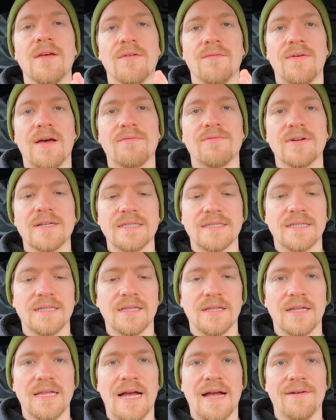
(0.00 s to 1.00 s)
feather into
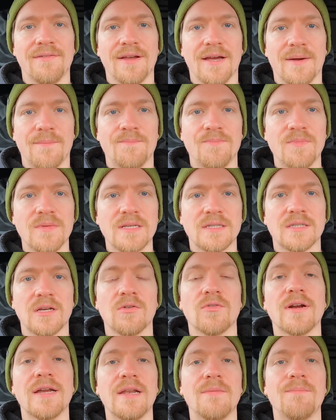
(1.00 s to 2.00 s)
the little area?
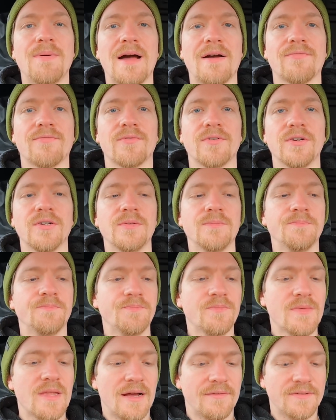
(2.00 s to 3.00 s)
So we're in a bathroom.
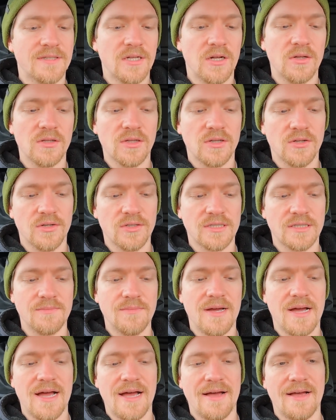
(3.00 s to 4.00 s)
I've told the
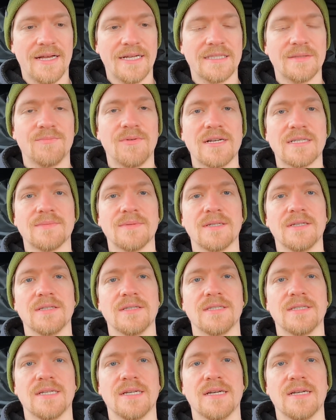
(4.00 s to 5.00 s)
customer, I expressed the
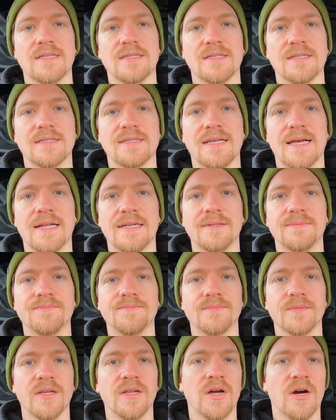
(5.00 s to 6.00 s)
concerns. I said,
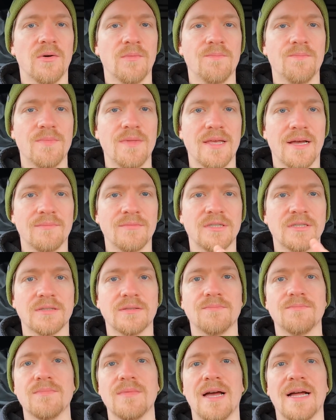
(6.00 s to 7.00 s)
you know,
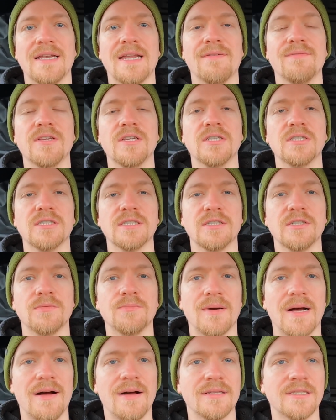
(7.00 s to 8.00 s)
I never usually do
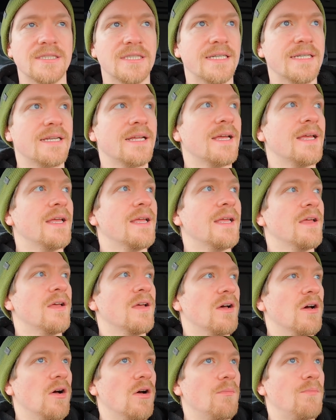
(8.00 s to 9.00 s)
patching
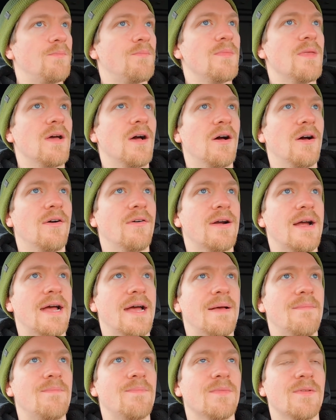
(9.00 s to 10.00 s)
or
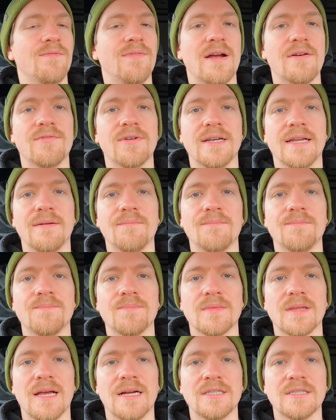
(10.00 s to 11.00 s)
feathering in.
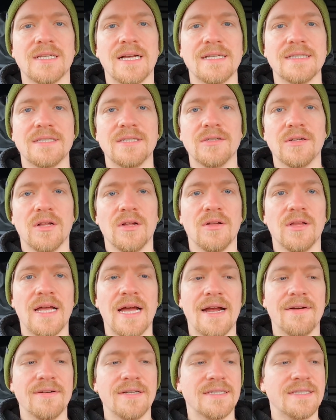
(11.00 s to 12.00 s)
I just like to do the whole
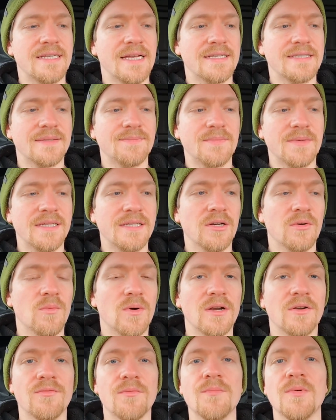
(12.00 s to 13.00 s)
area. He says he don't
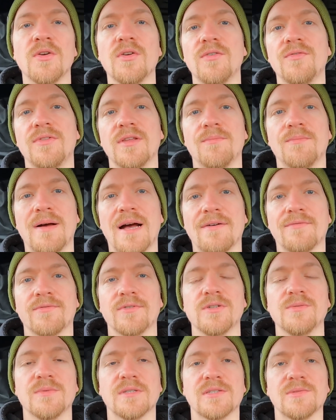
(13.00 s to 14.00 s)
want to remove the
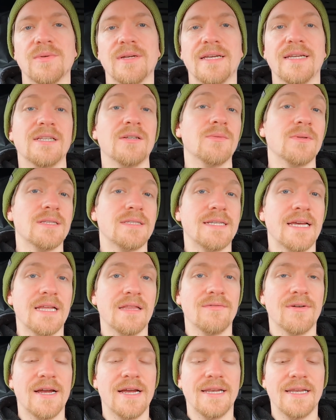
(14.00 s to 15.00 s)
bathroom suite. He don't want to
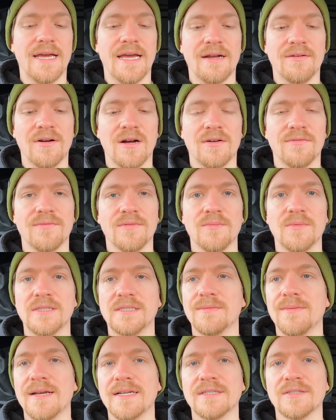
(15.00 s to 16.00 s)
take the radiator off,
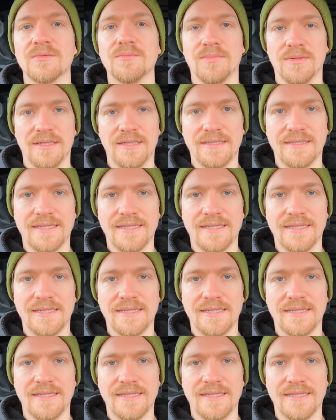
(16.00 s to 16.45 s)
which makes complete